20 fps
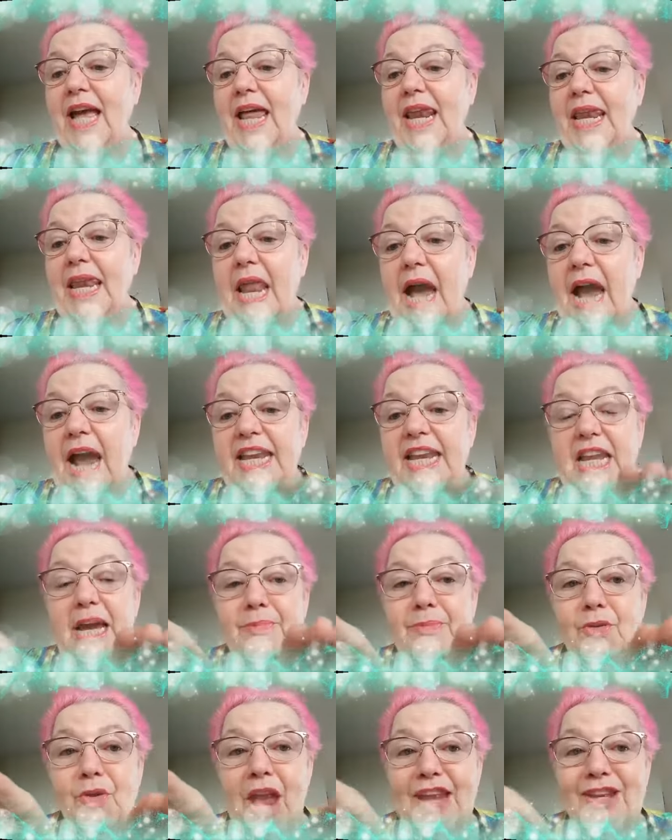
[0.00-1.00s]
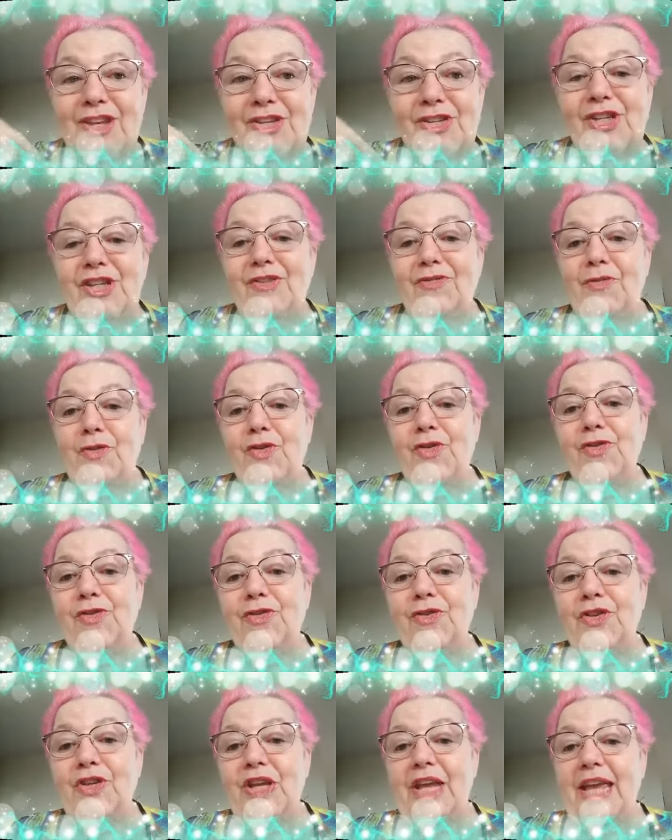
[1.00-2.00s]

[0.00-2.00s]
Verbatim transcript: Line up your energies first